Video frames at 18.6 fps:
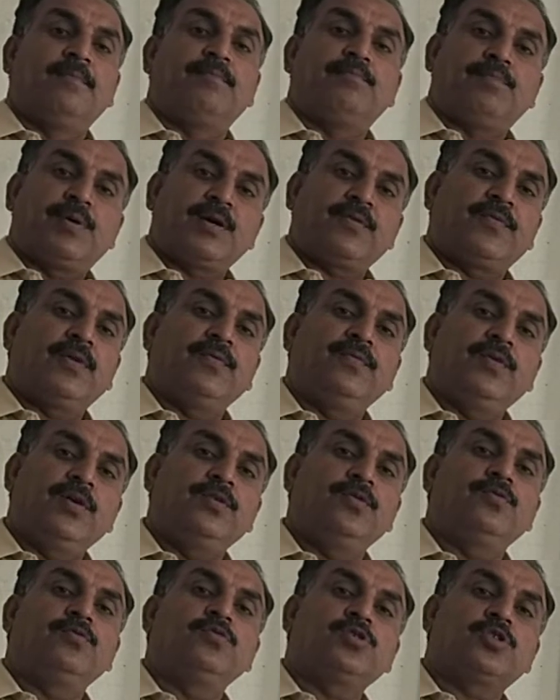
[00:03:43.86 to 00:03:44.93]
but when we
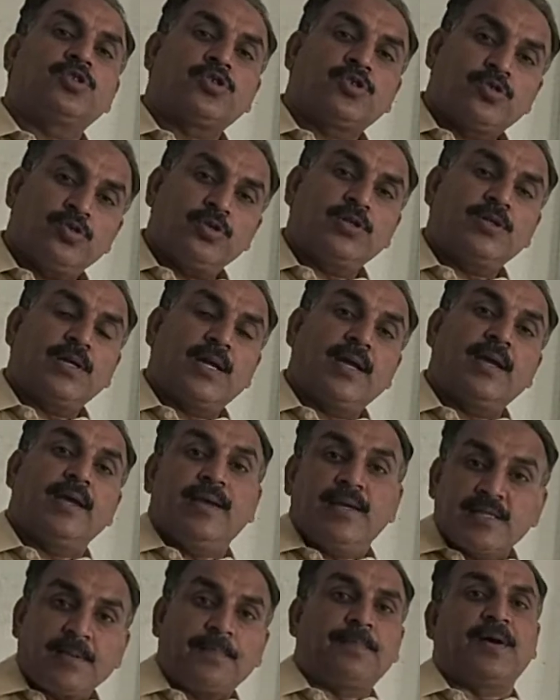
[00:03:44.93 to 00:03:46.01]
use should
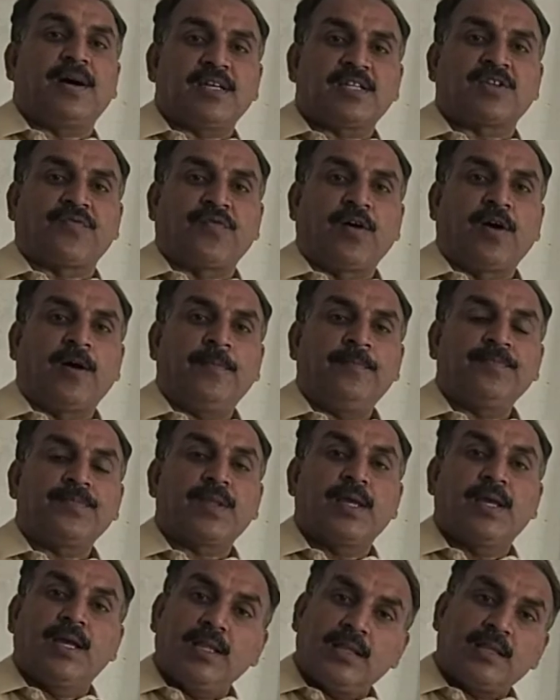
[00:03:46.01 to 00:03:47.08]
is a past form
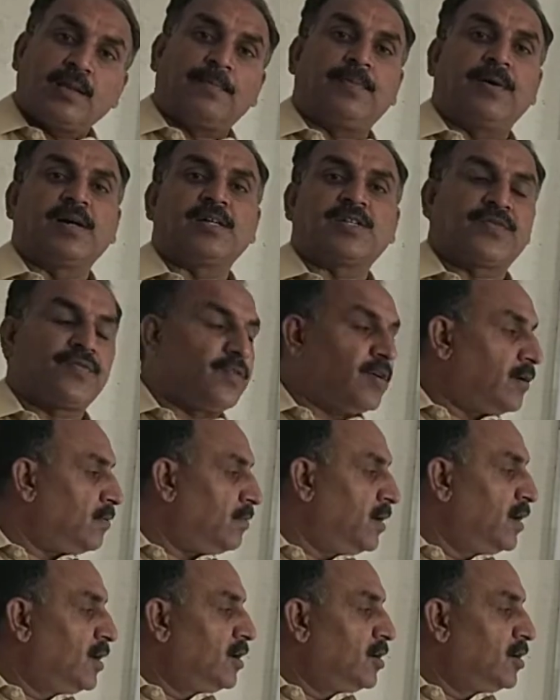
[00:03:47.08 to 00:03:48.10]
in the past form,